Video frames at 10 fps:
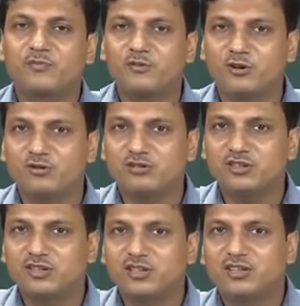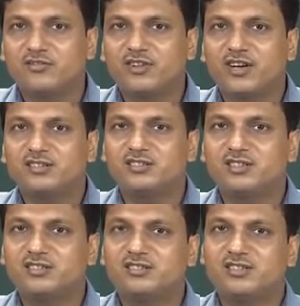follows the
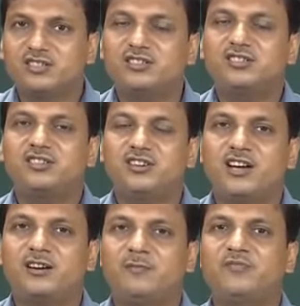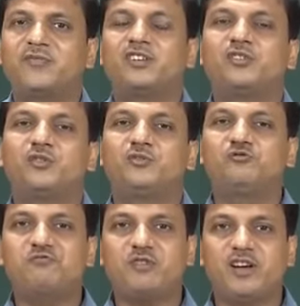CCT diagram
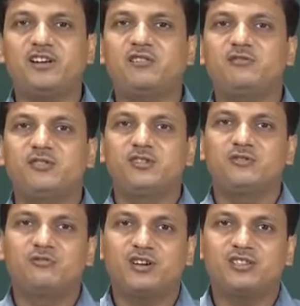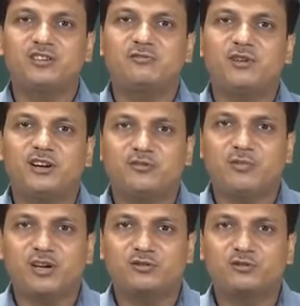to find out what is the final
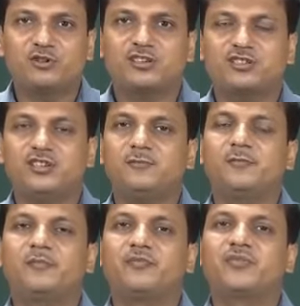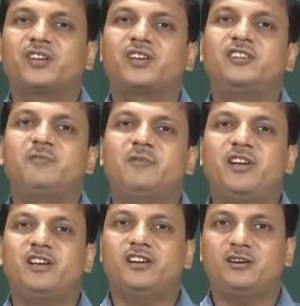microstructure,
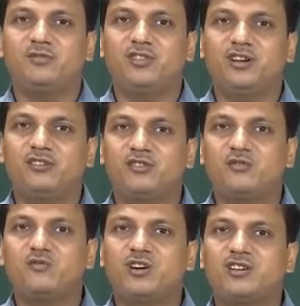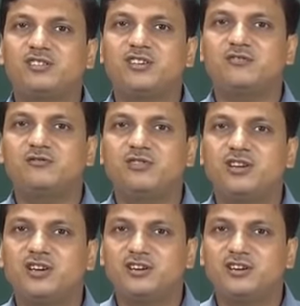depending upon the what is the cooling